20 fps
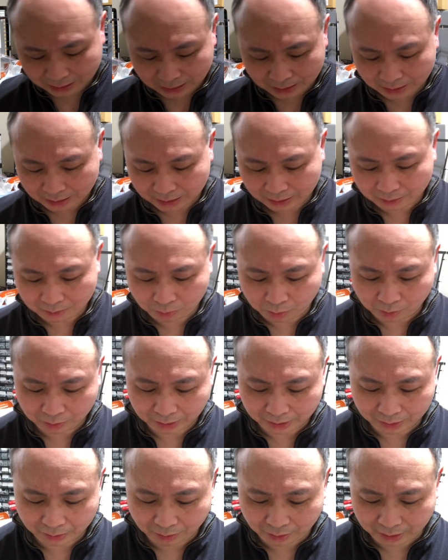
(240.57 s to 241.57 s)
in
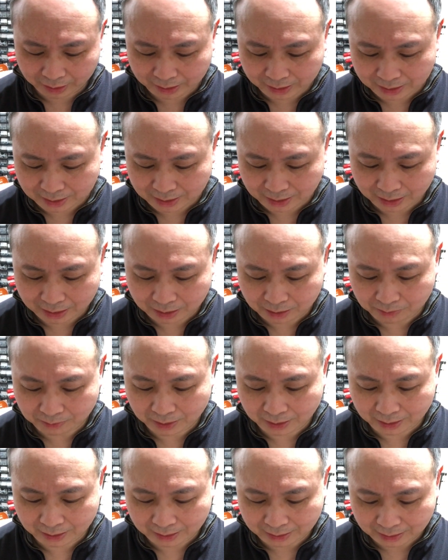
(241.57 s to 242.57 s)
Portland, Oregon sent
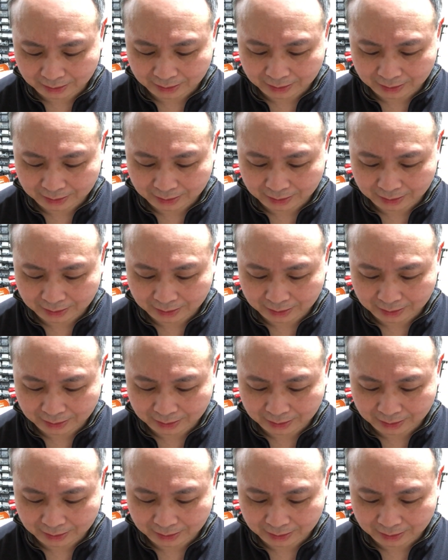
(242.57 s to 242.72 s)
me,